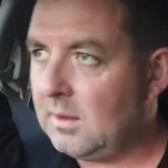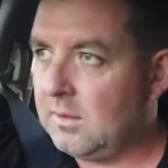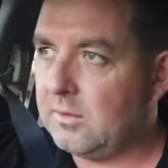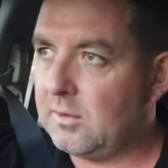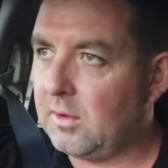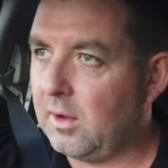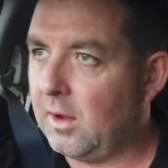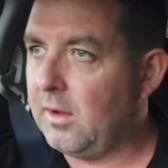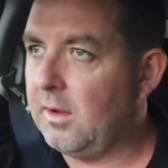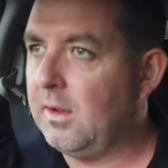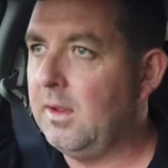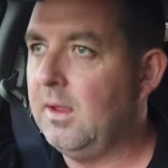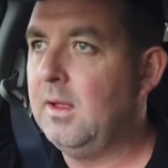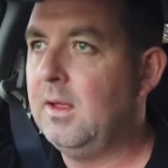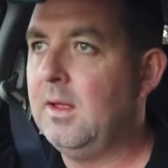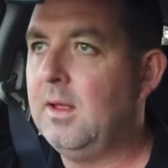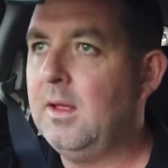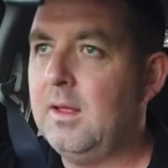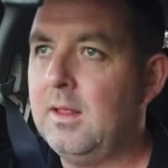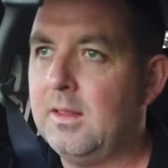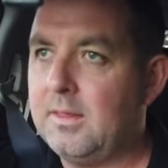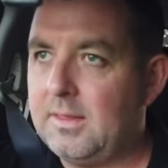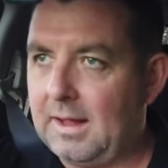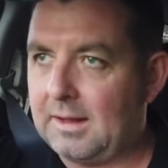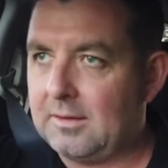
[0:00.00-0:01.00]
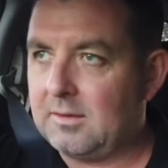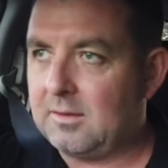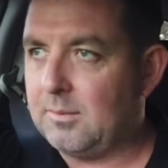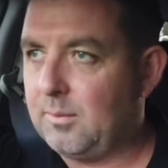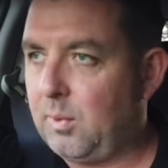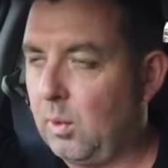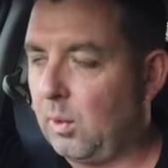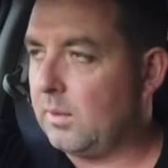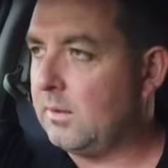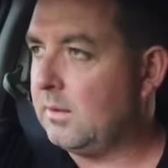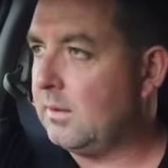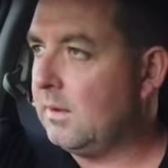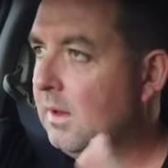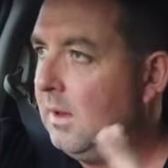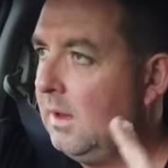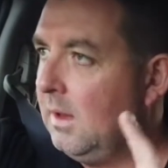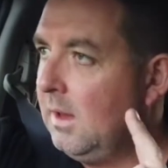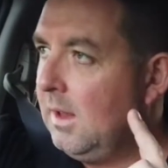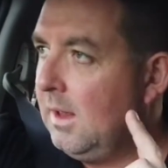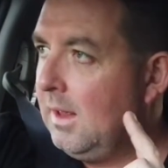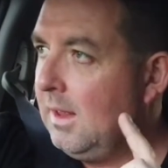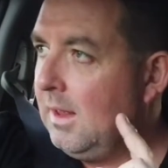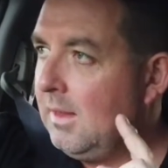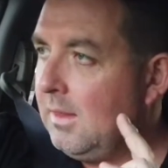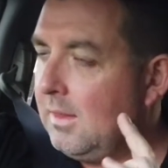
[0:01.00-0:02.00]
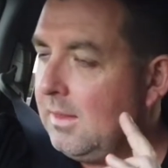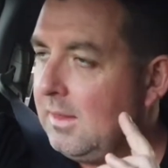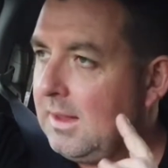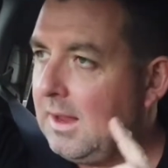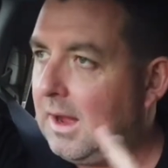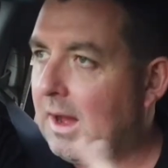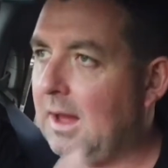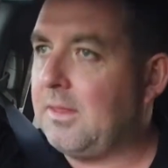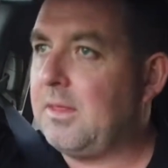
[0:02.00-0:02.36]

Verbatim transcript: So that's important. The